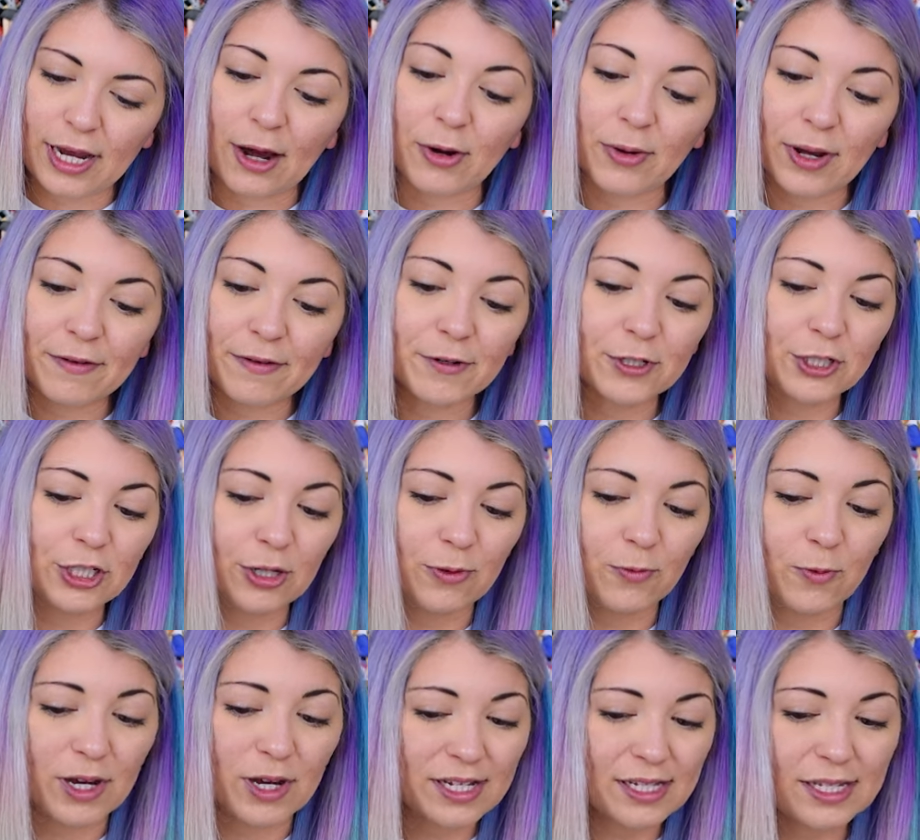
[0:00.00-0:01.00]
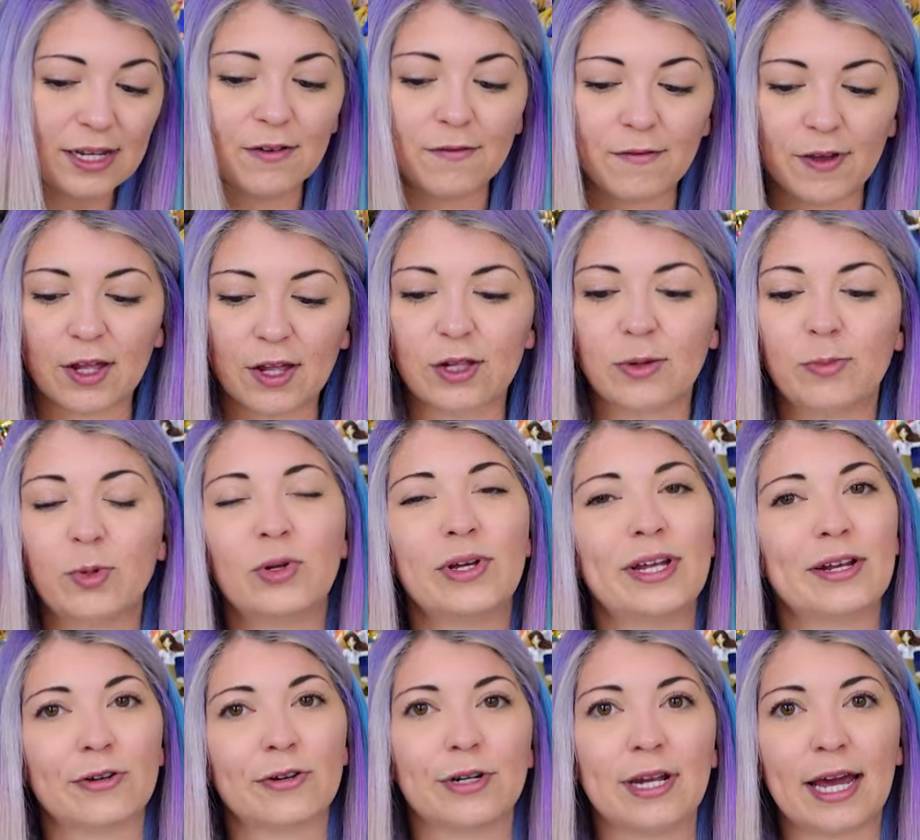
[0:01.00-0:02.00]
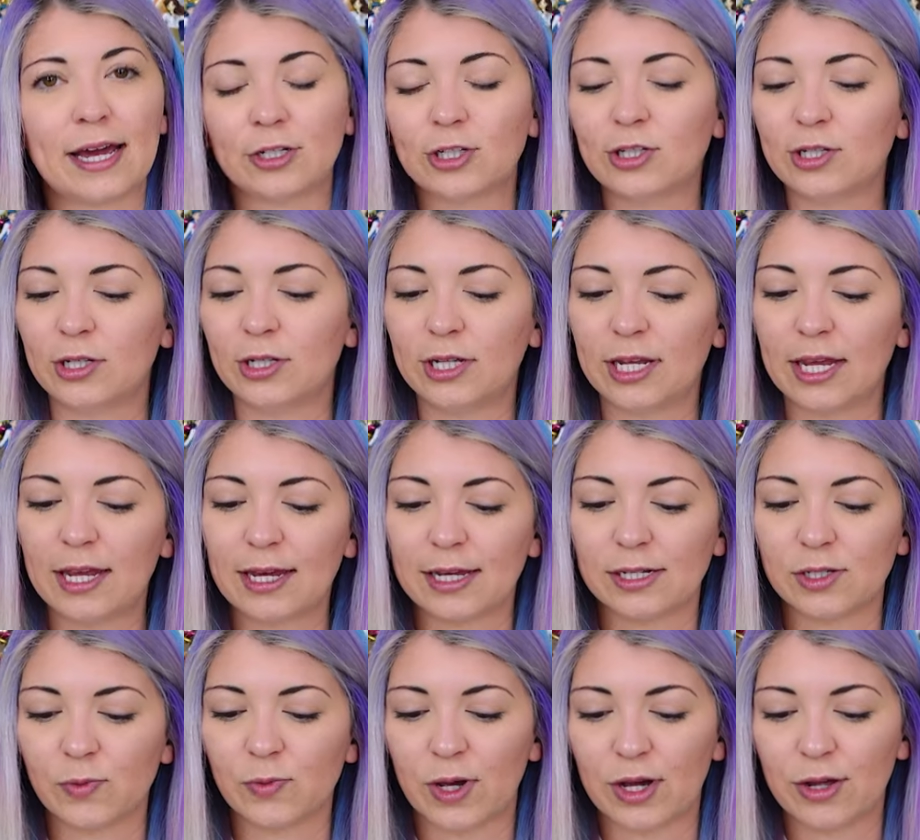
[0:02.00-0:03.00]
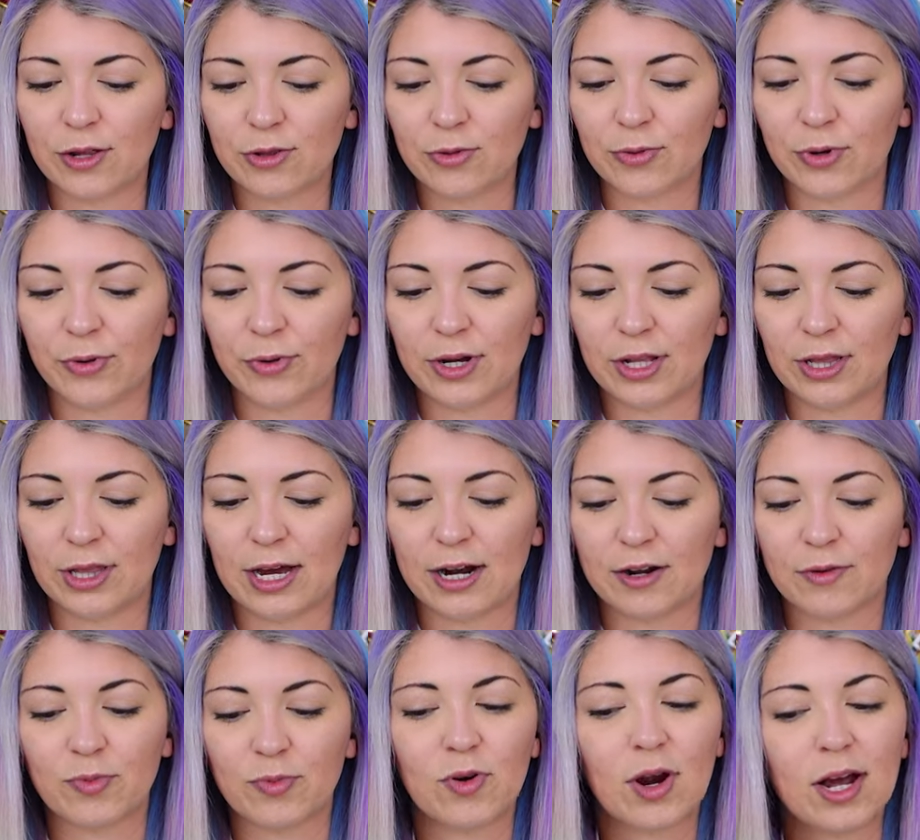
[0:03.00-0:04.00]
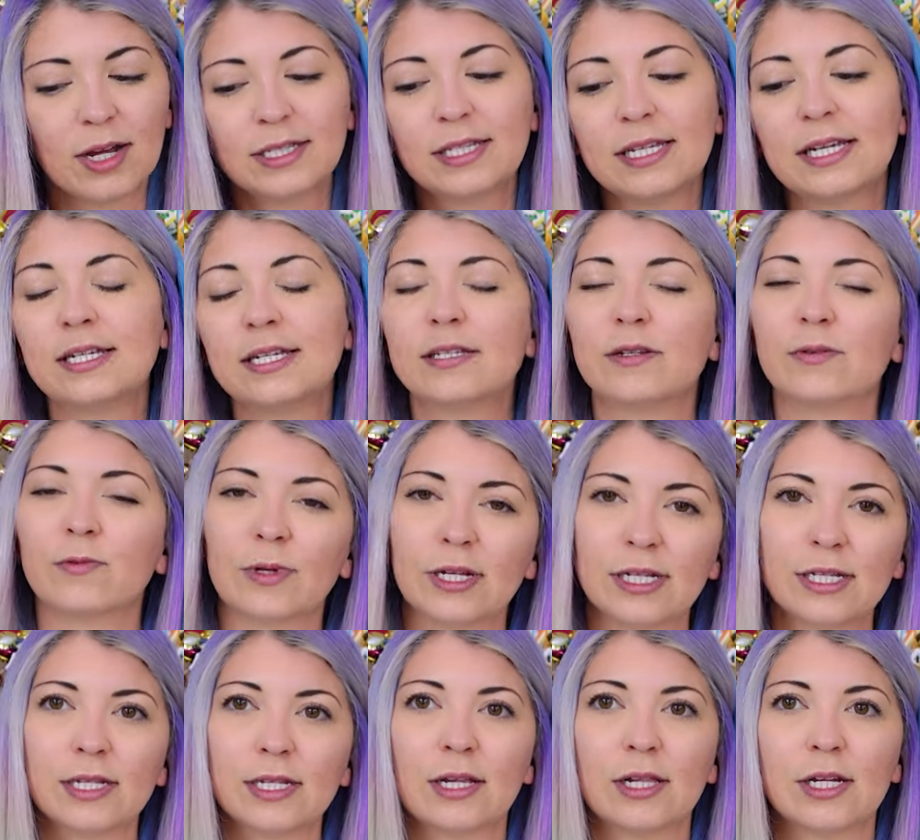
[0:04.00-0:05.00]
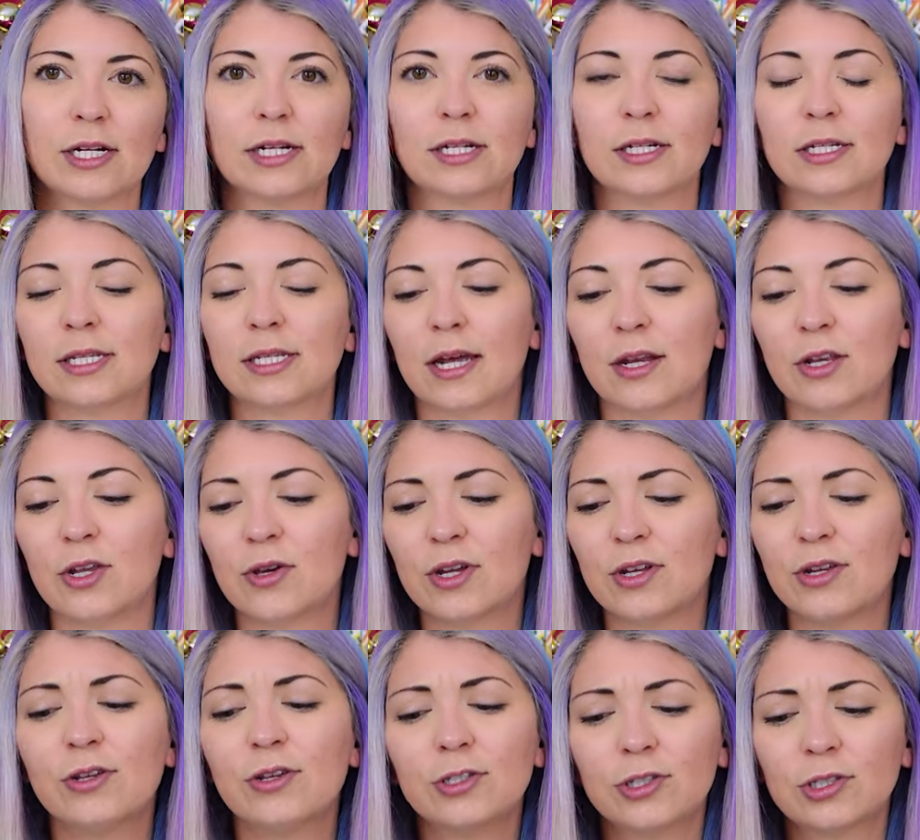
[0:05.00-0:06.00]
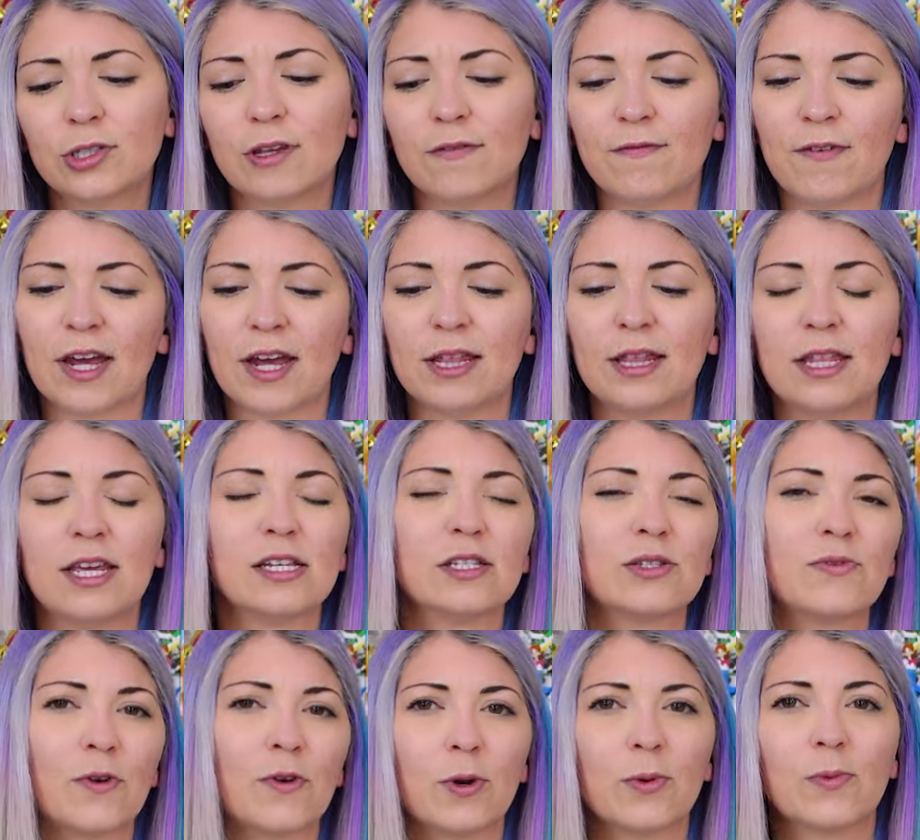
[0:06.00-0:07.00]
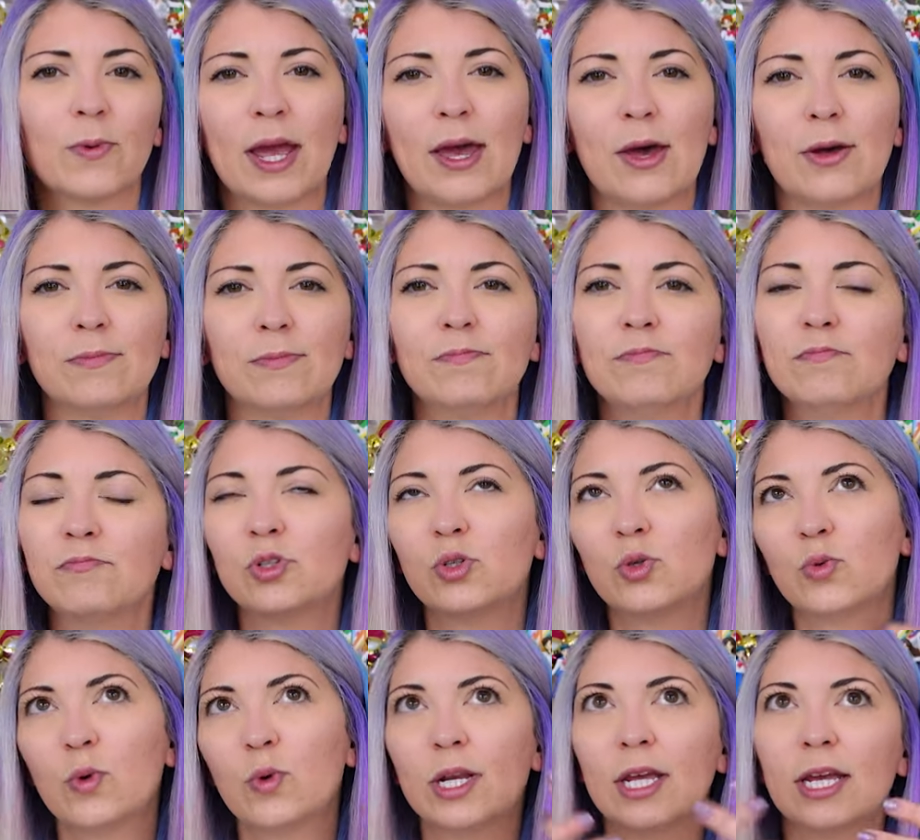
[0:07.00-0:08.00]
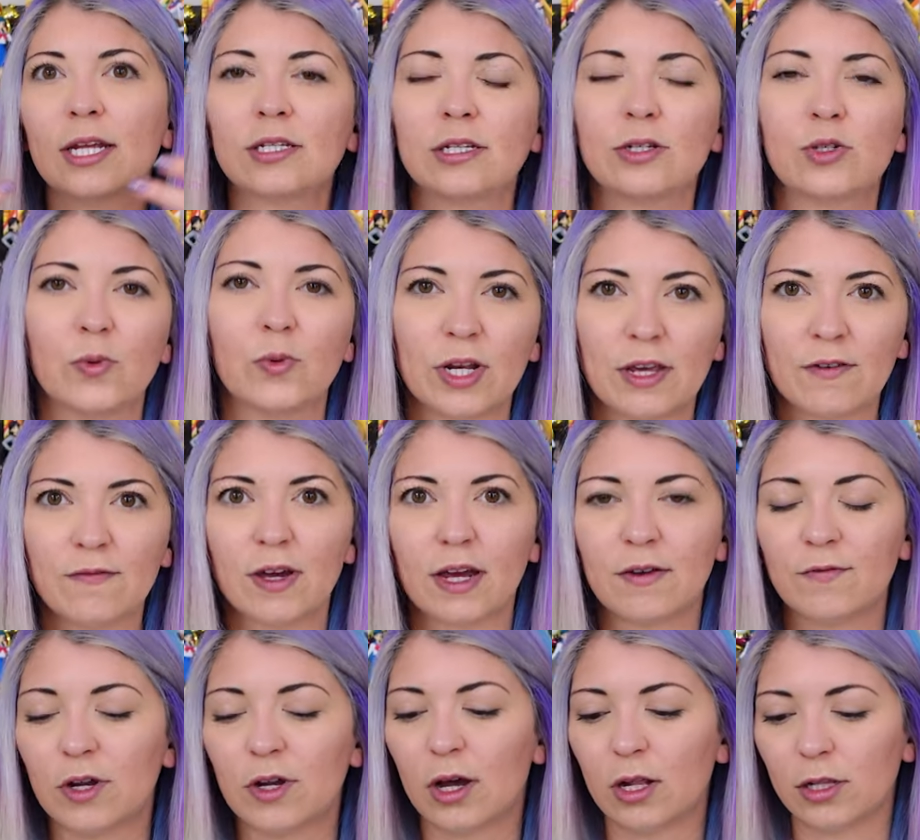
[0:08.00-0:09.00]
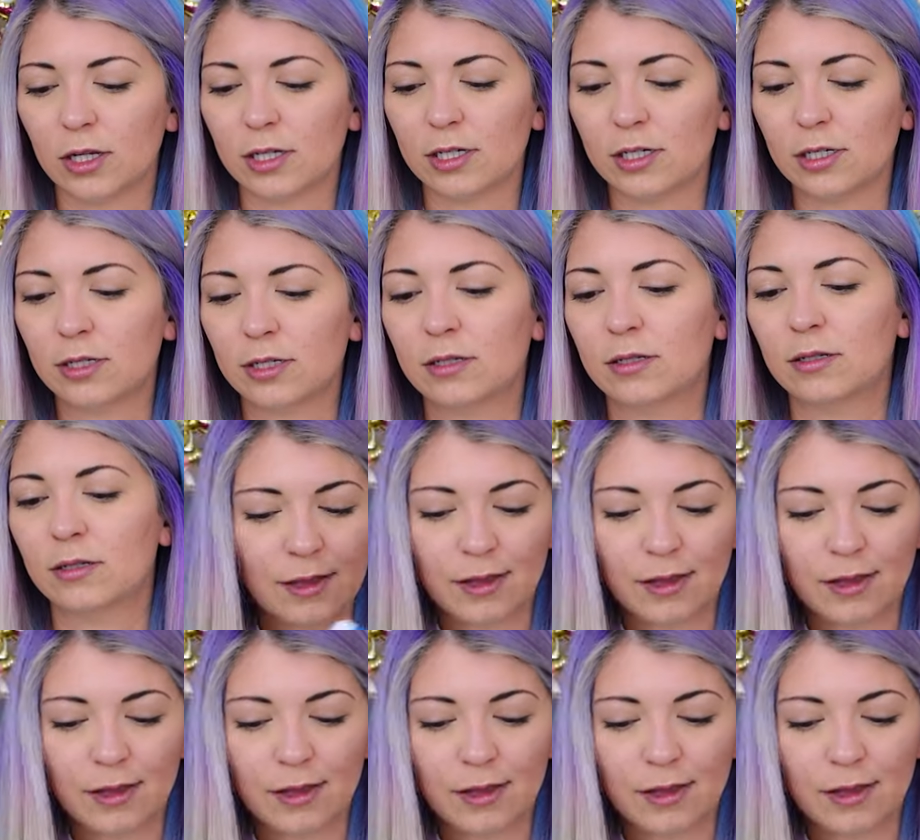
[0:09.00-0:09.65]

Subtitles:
However, she was available internationally as well through a lot of proxies and resellers, and you could usually find these for around $20 to $25.